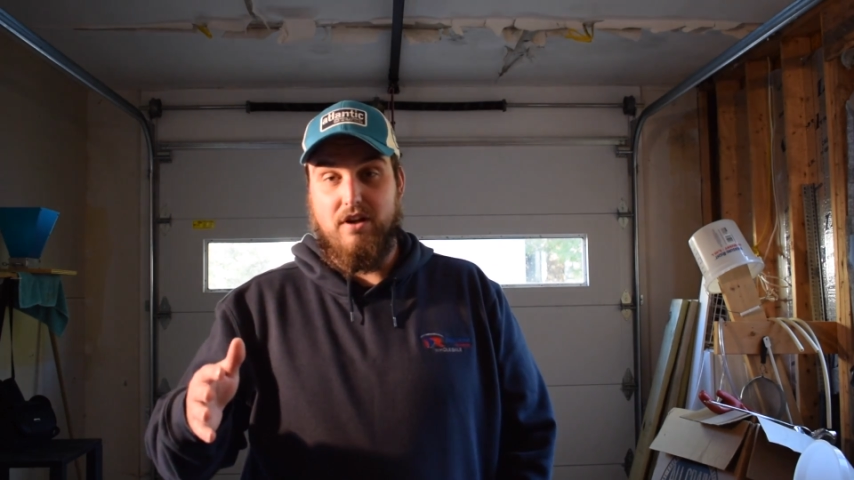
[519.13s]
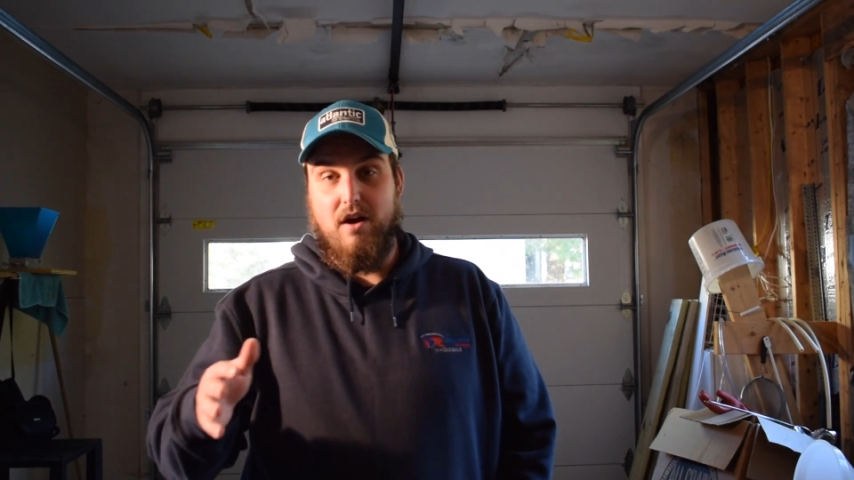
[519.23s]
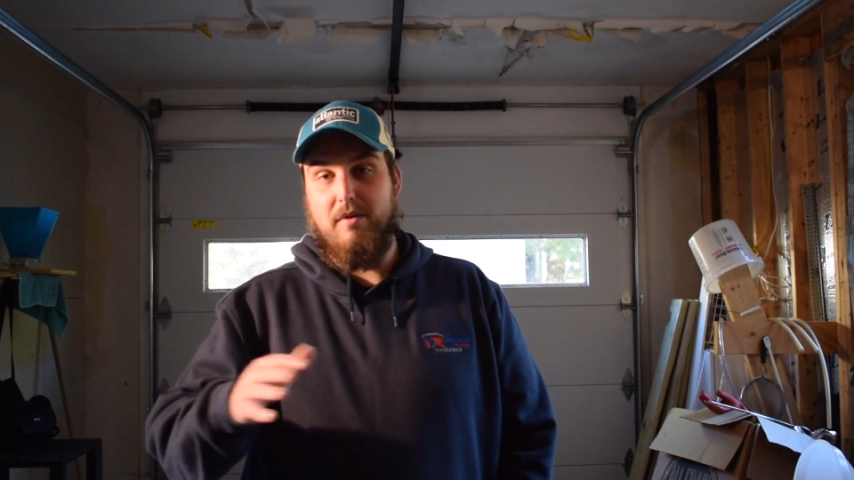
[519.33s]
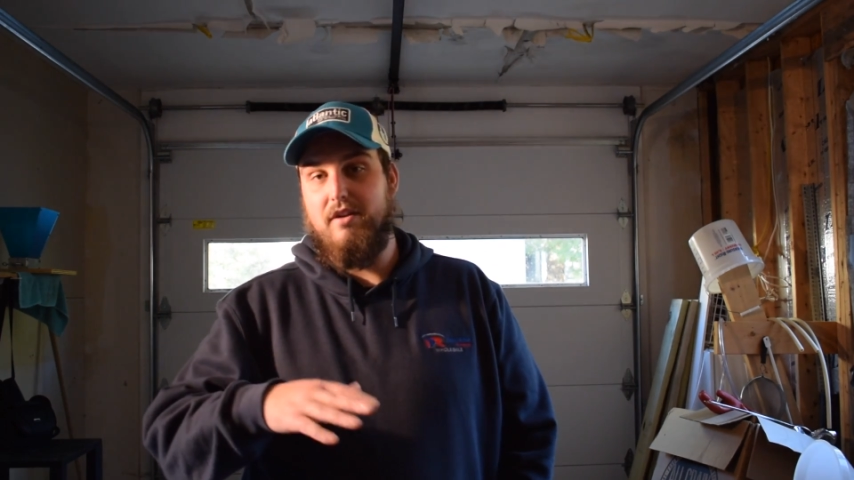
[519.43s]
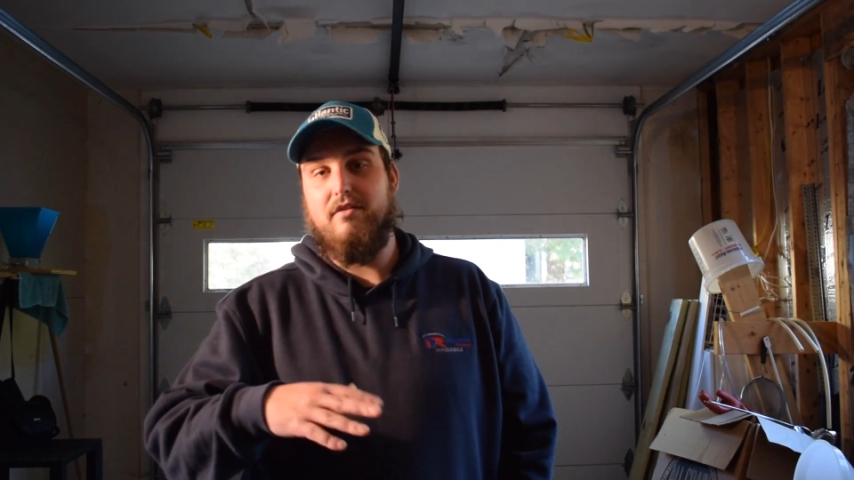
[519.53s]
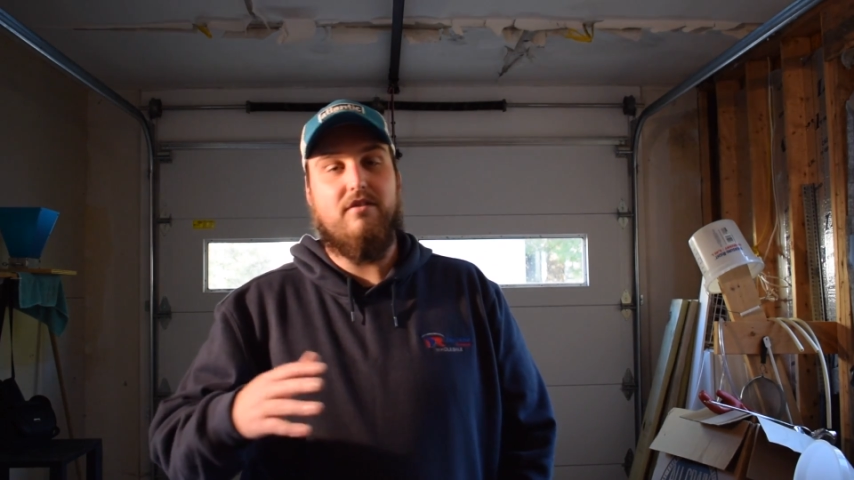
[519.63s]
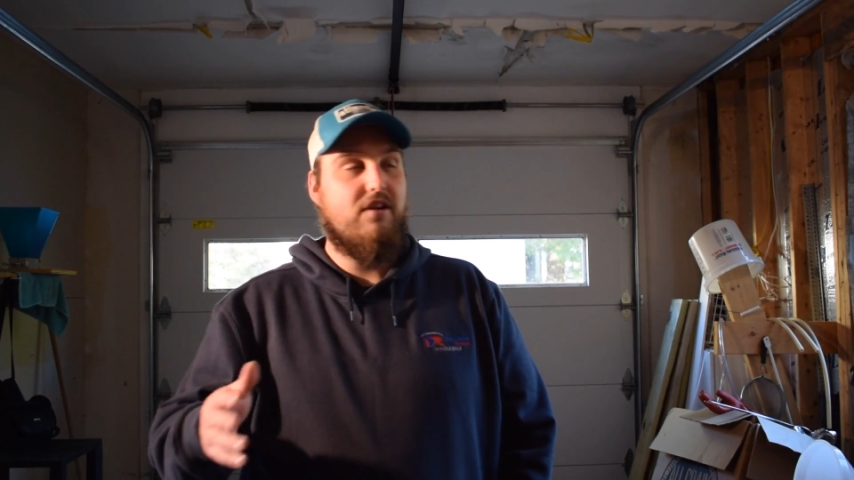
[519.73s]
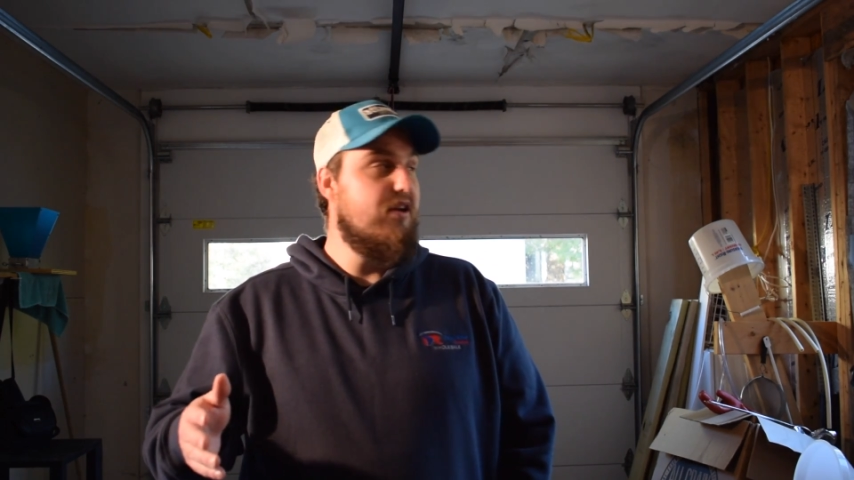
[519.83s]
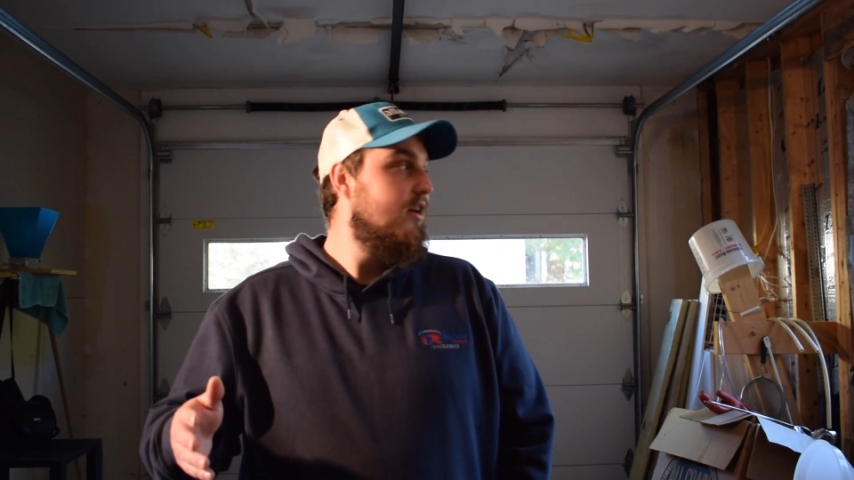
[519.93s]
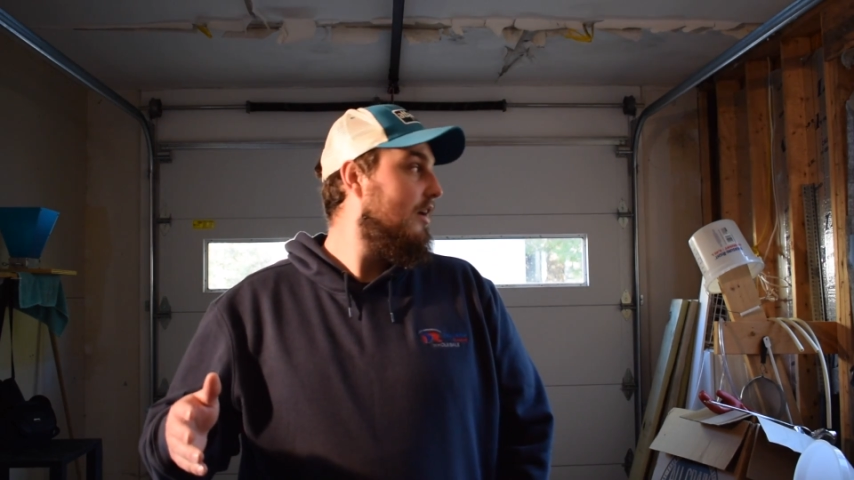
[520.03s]
to comment.
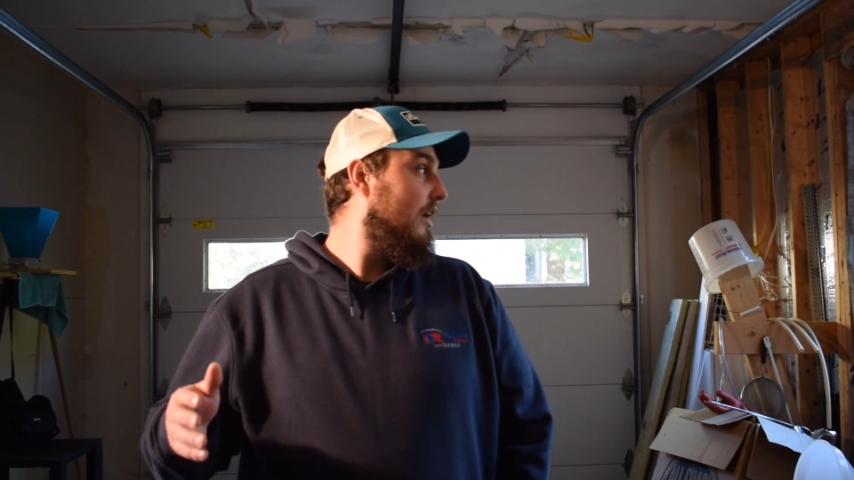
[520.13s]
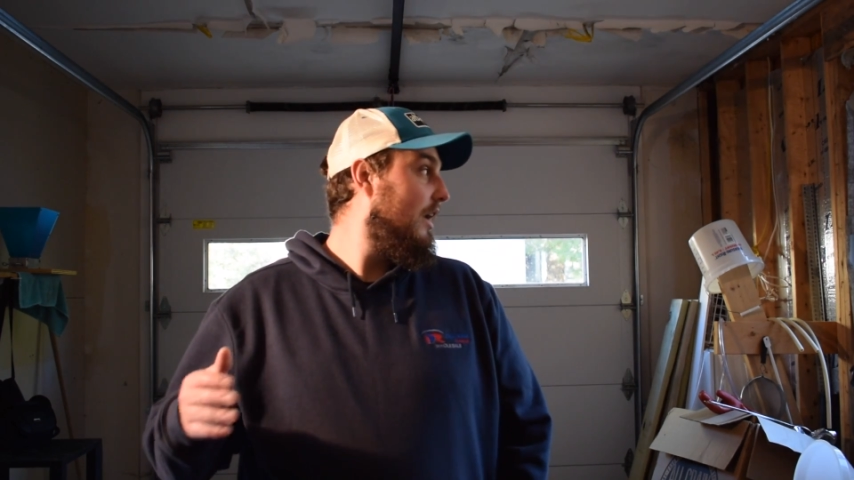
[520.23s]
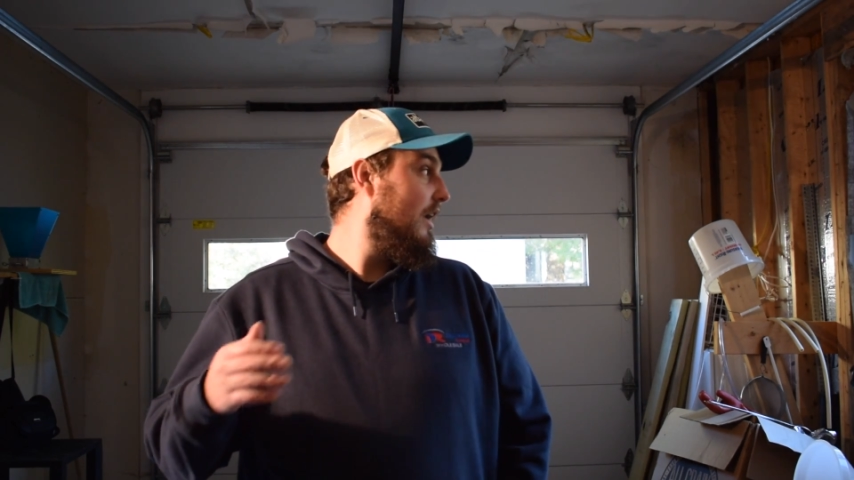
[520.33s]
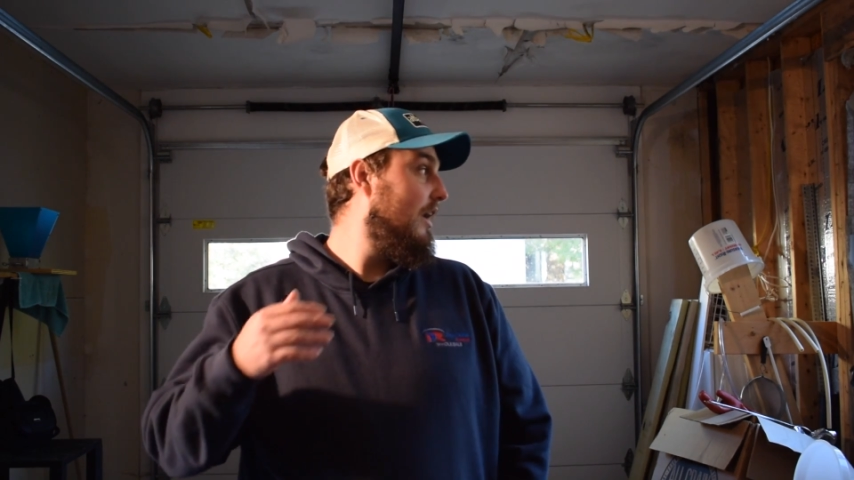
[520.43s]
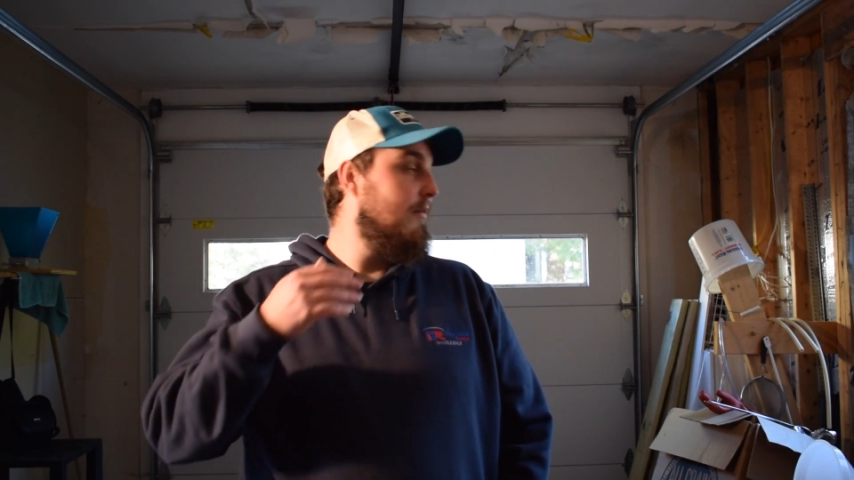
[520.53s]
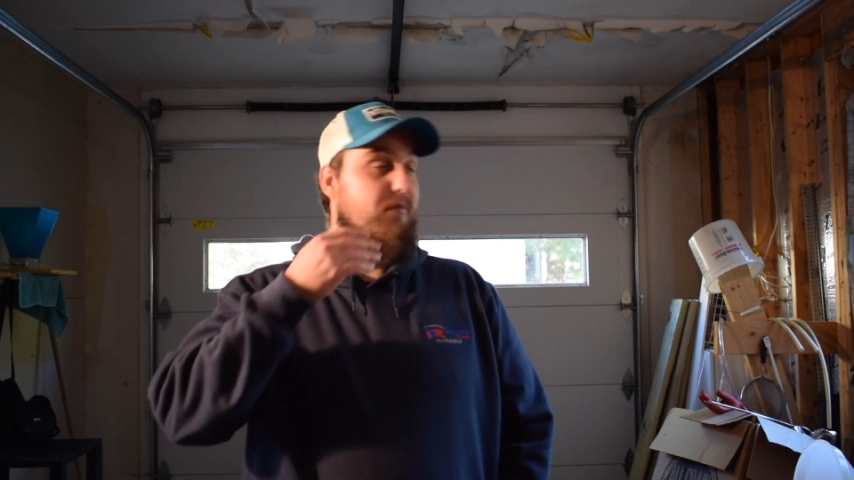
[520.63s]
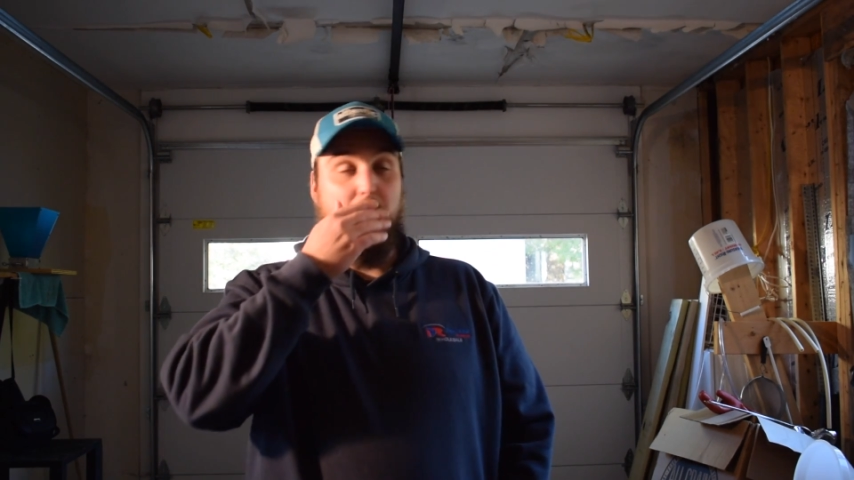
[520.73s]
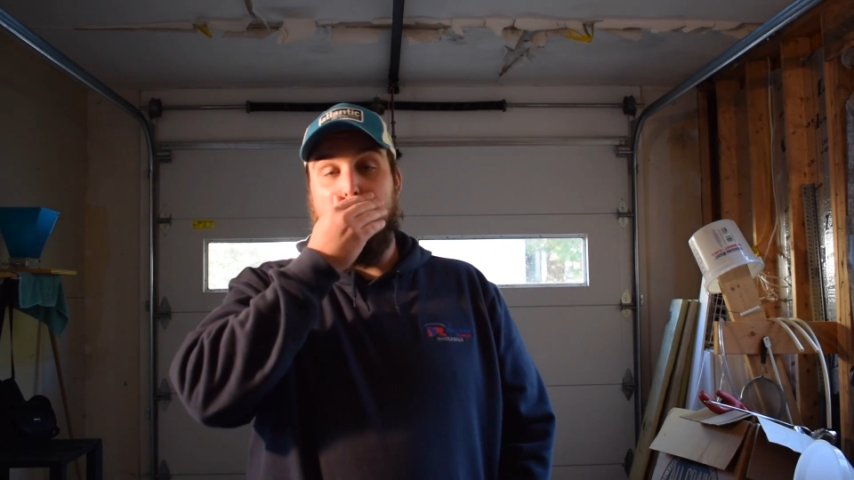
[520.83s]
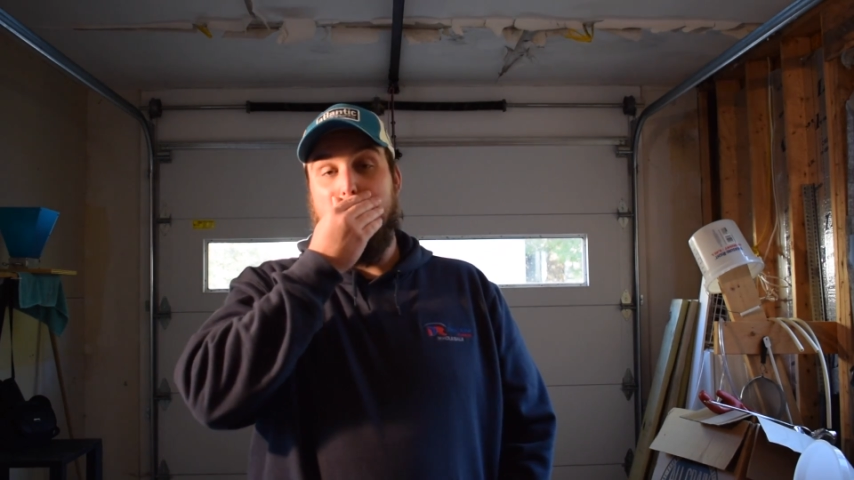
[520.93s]
Um,